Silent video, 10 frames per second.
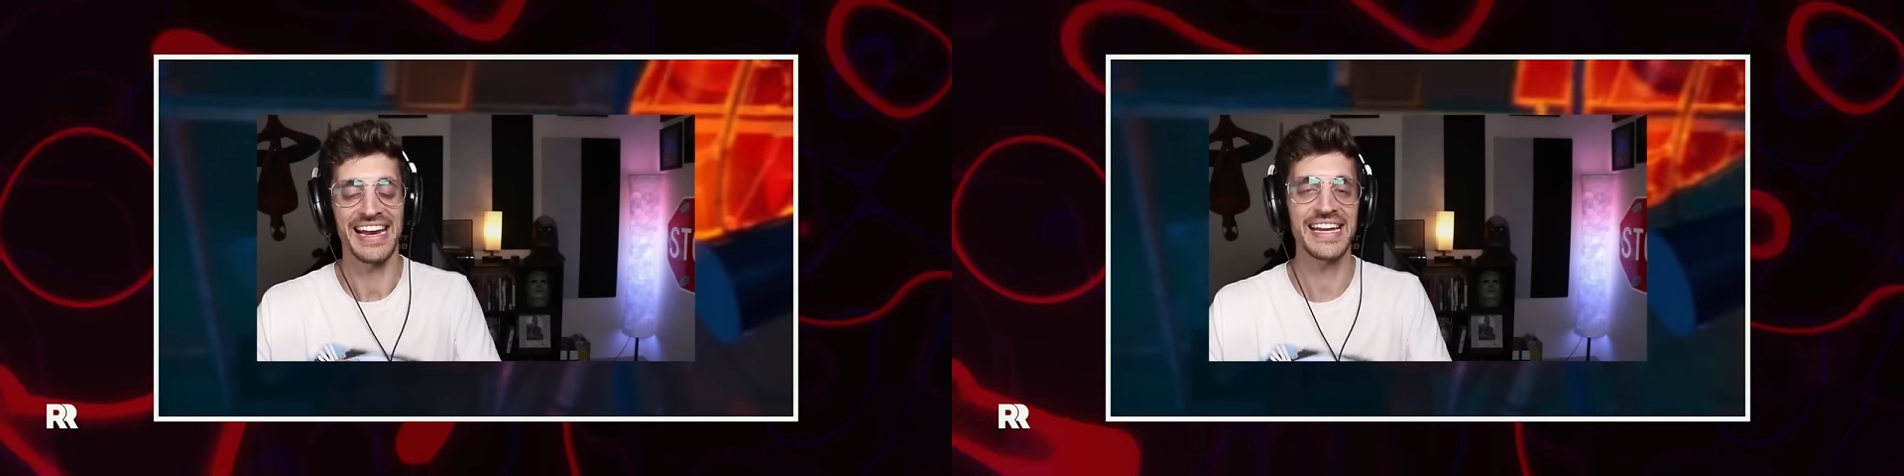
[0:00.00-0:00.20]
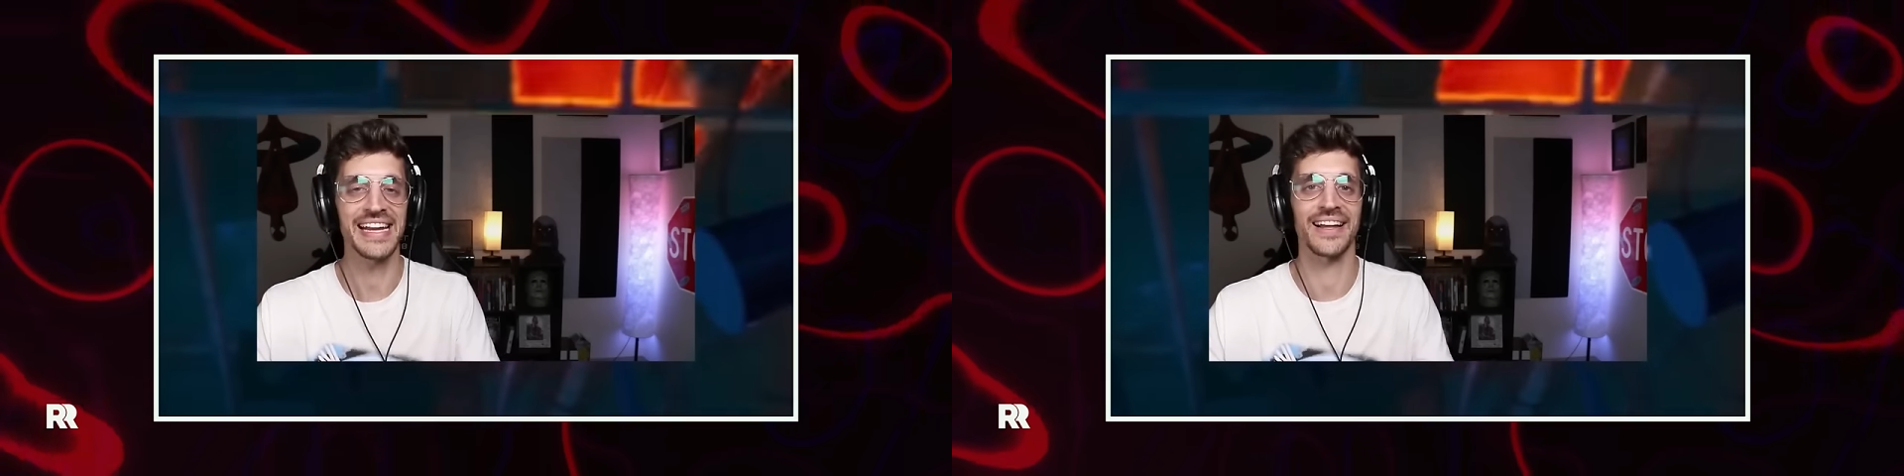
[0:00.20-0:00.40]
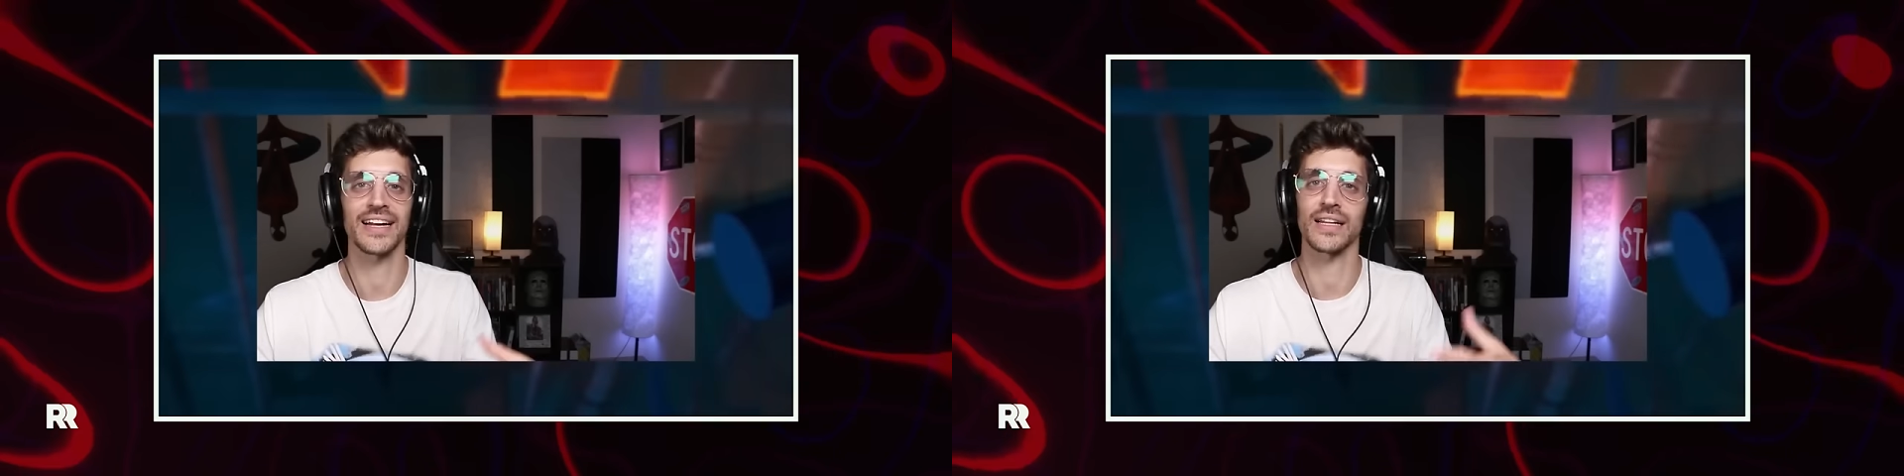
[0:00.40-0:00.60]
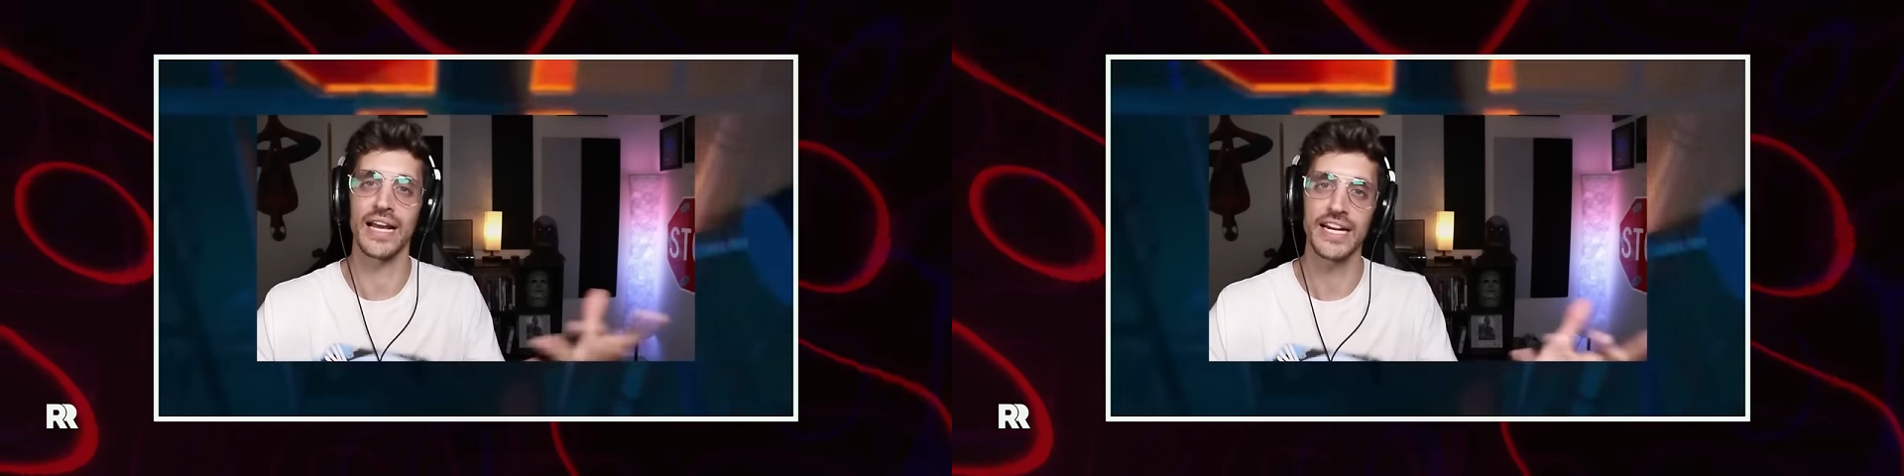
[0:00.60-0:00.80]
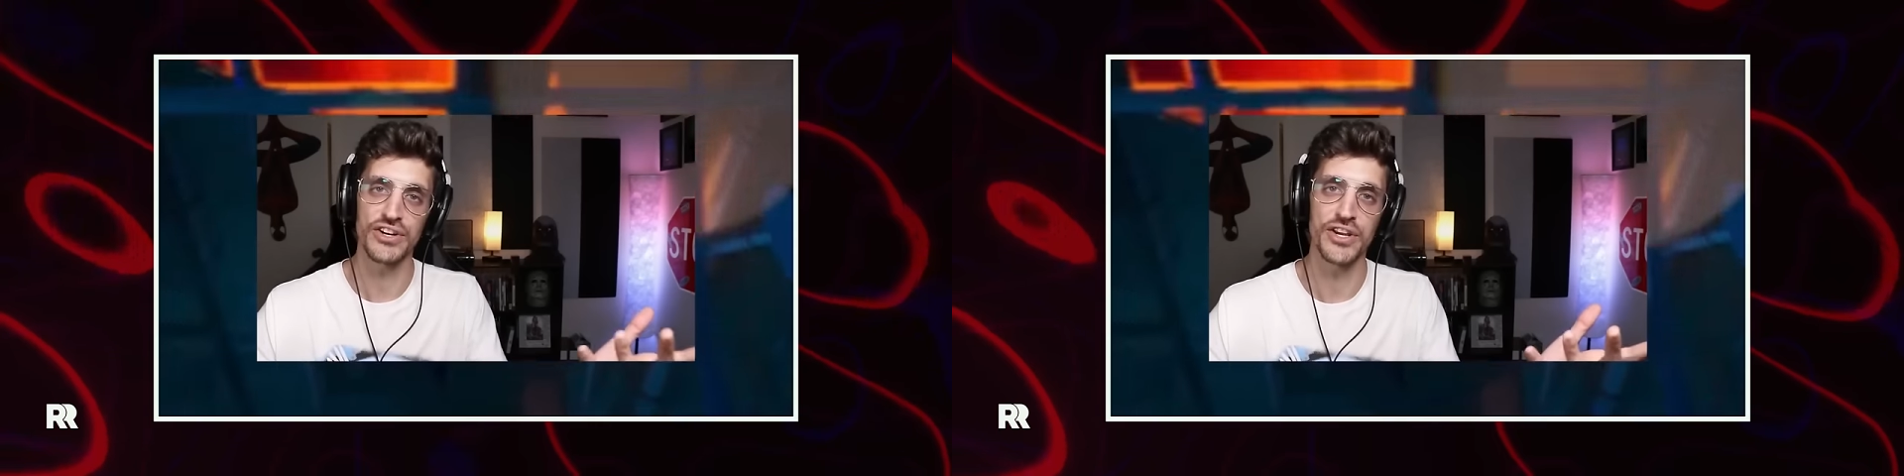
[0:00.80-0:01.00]
And he can like
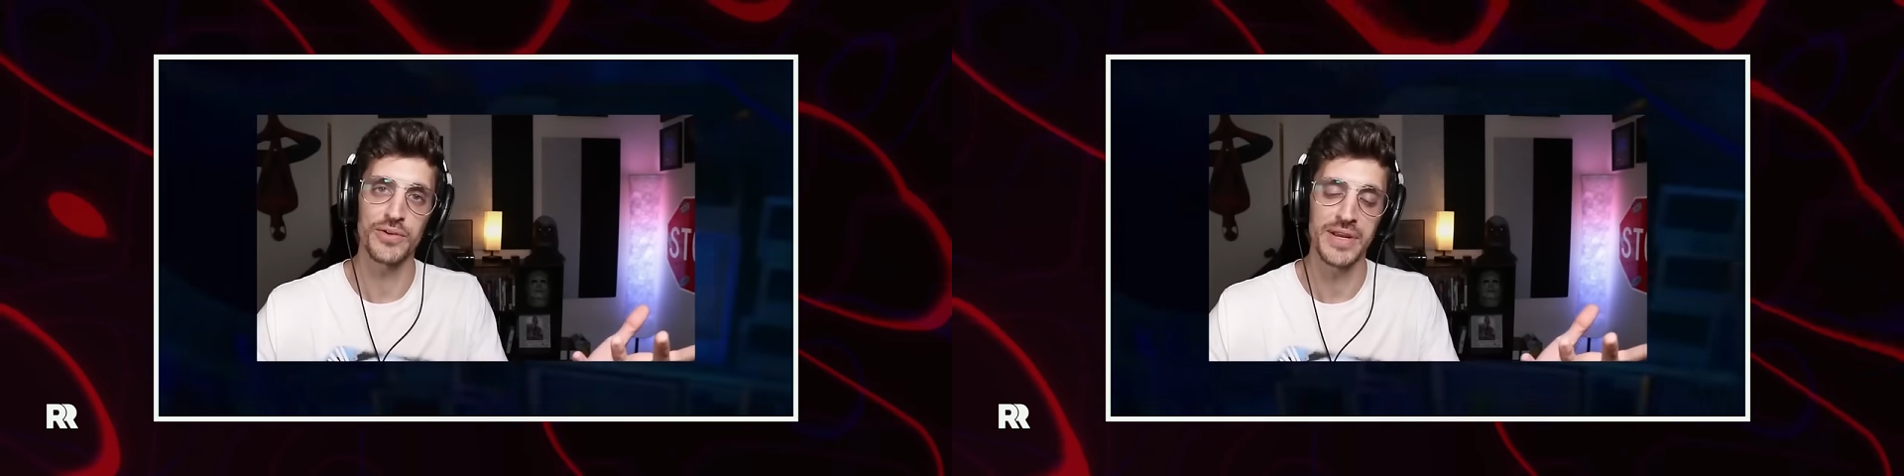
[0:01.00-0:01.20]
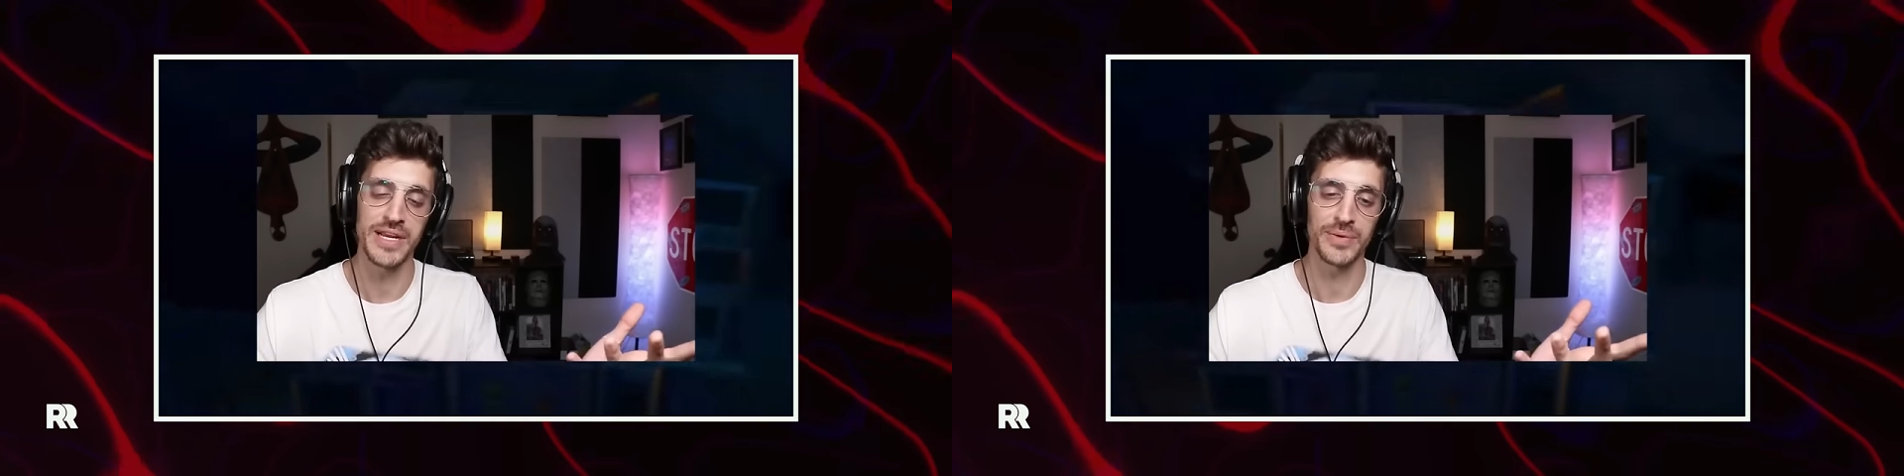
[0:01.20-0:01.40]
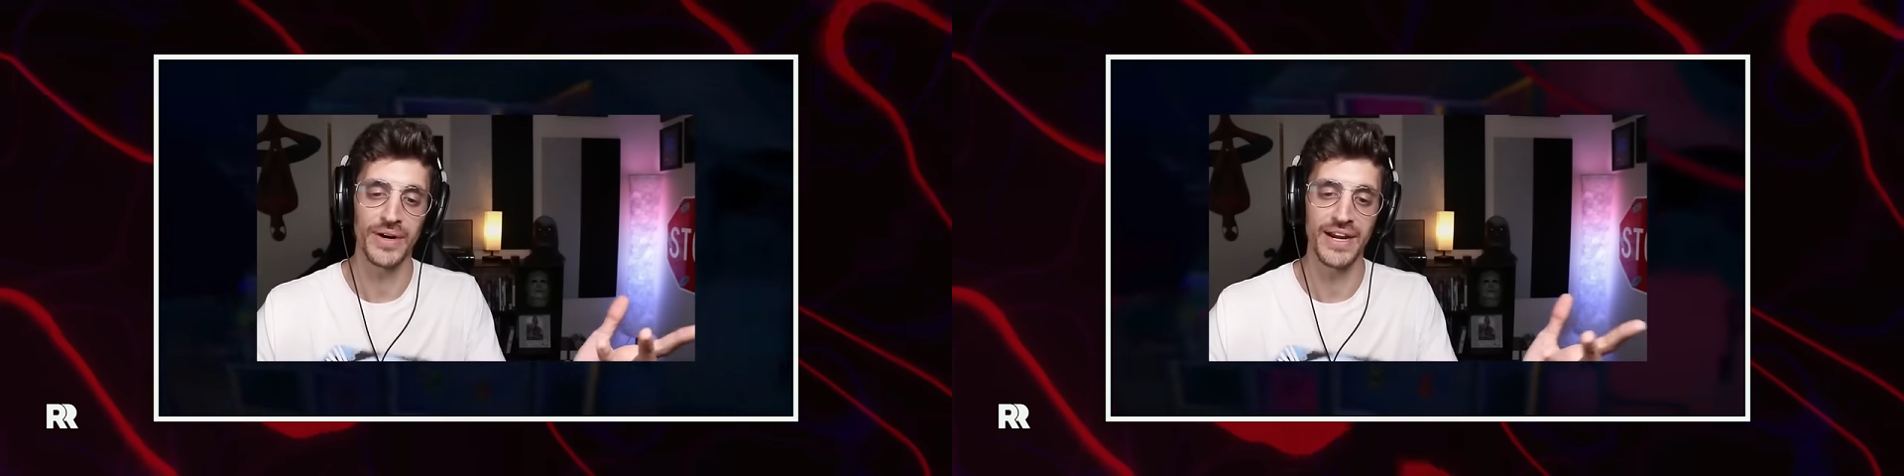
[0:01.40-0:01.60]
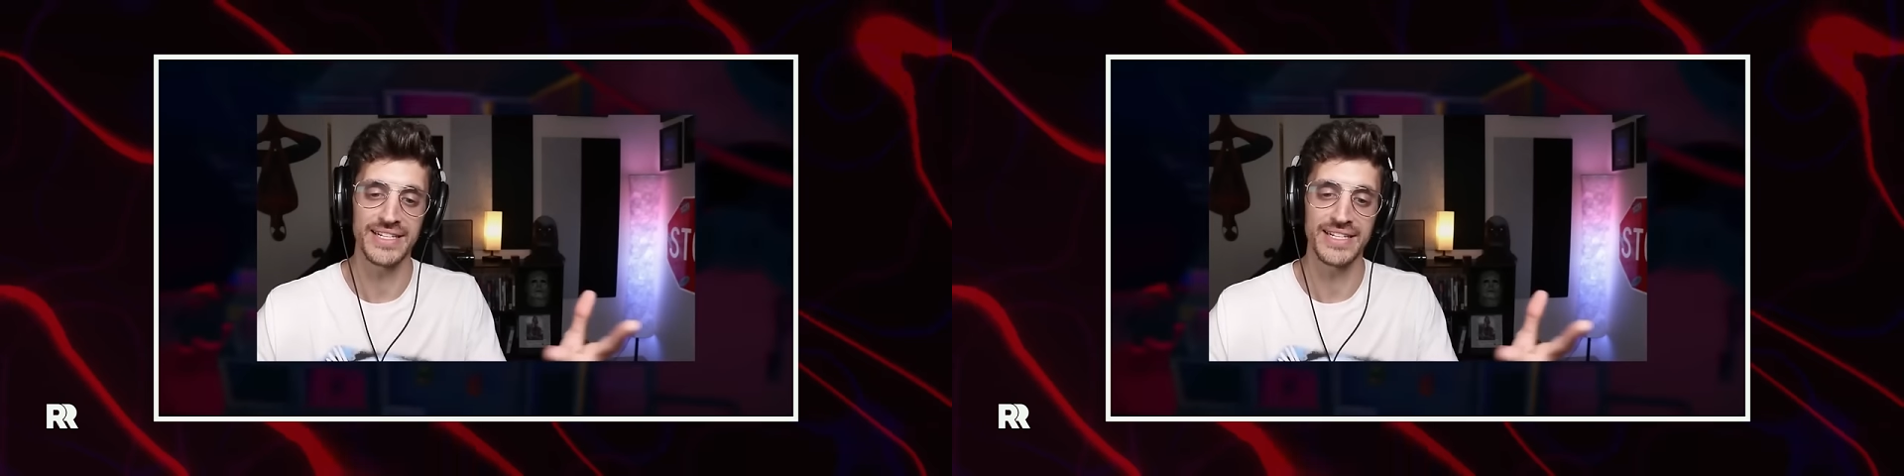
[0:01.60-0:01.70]
electrocute people, right?